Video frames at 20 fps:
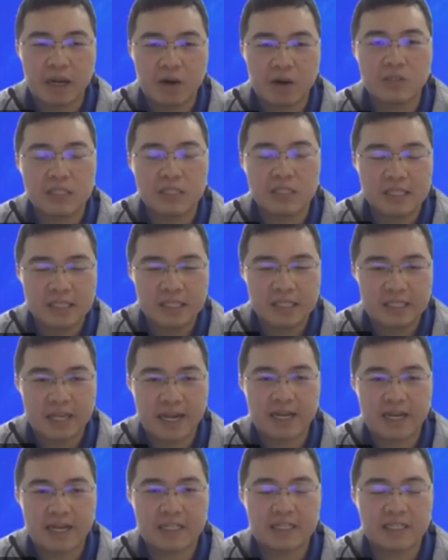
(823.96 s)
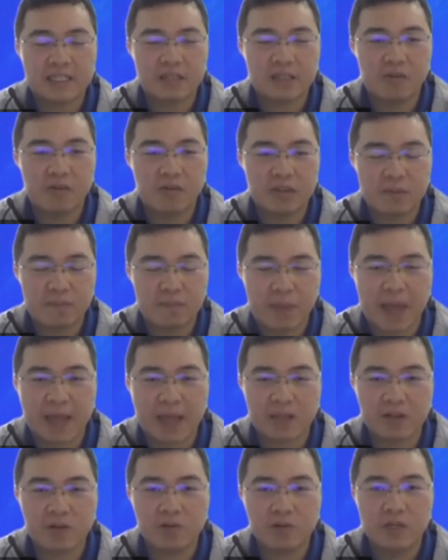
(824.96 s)
old size of the
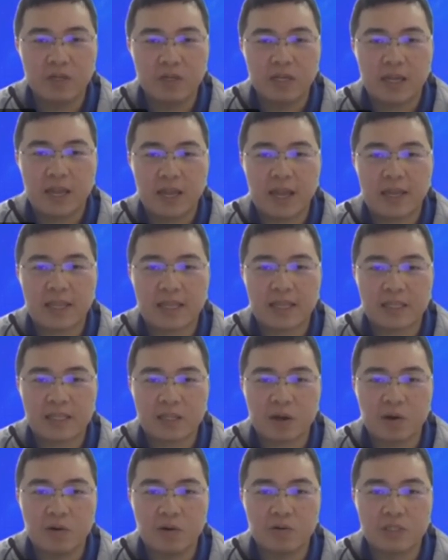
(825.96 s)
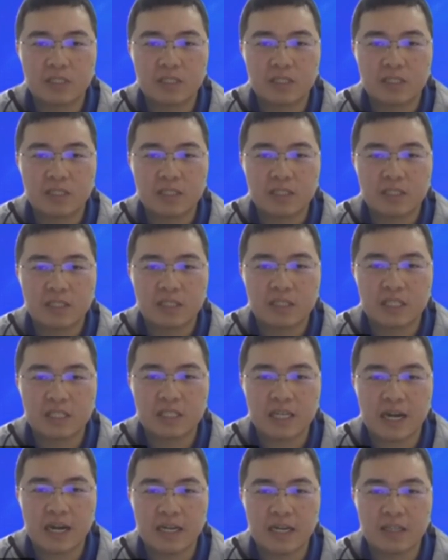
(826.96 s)
panel, and the old
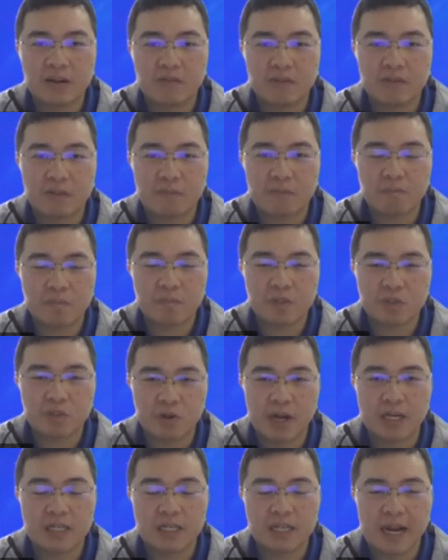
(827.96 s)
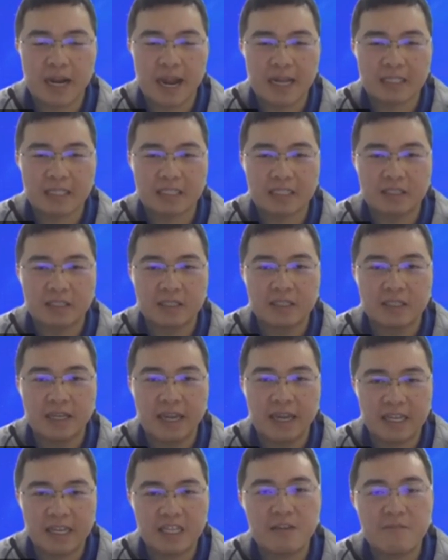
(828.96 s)
design of the tracker has
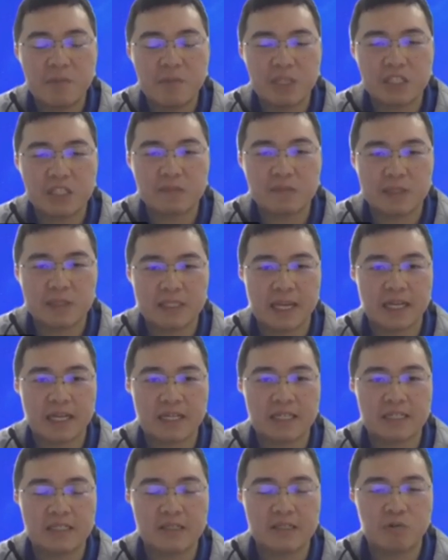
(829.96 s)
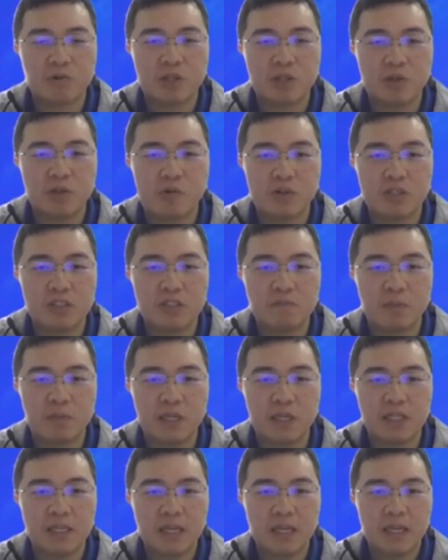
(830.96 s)
18 meters per second critical wind
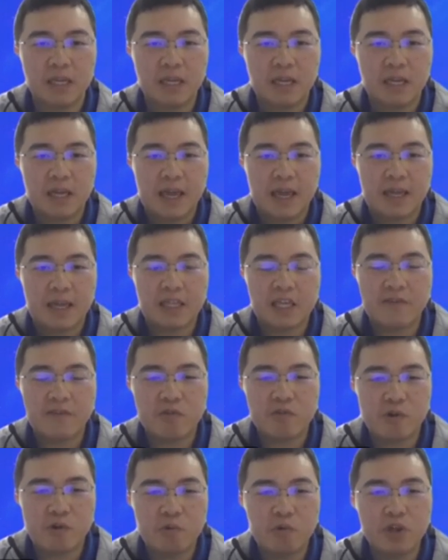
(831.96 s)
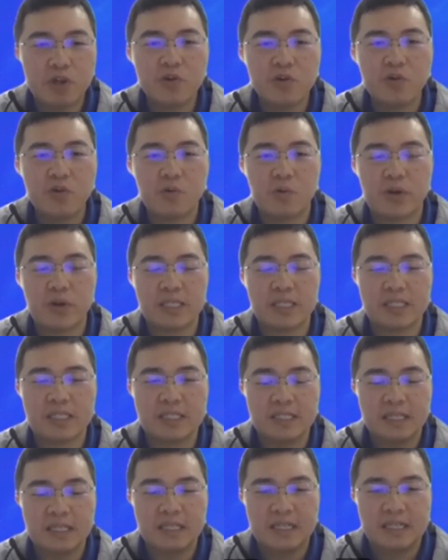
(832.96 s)
speed, and if we
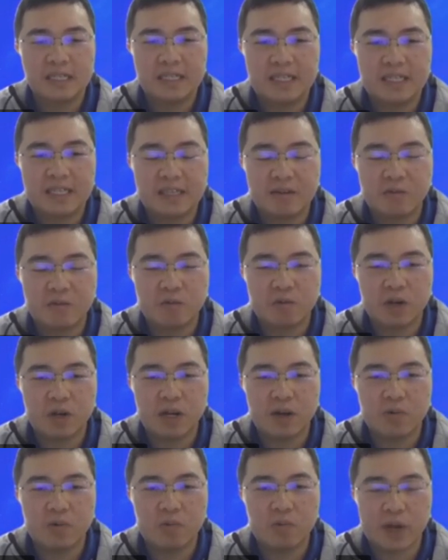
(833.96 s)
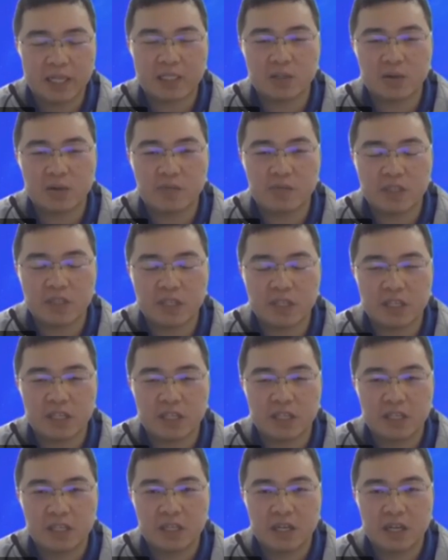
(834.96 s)
increase the width of the